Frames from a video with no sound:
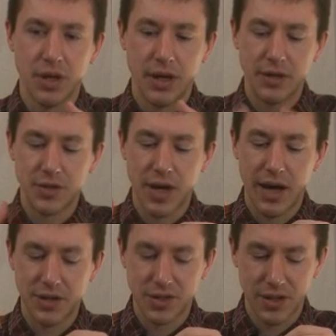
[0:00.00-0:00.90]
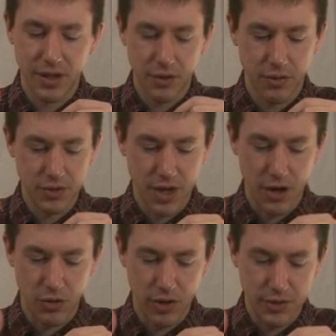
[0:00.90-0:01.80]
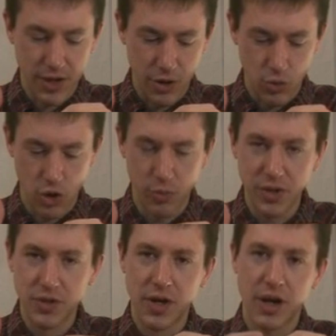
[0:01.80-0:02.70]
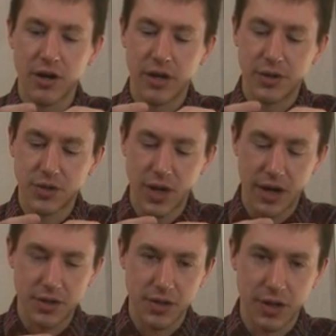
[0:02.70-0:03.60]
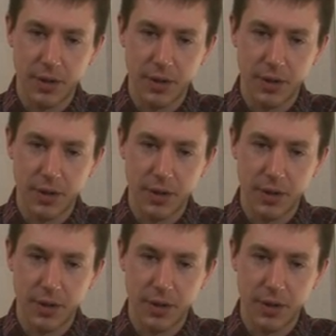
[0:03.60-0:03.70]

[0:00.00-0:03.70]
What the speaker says: It's got aromas there. It's got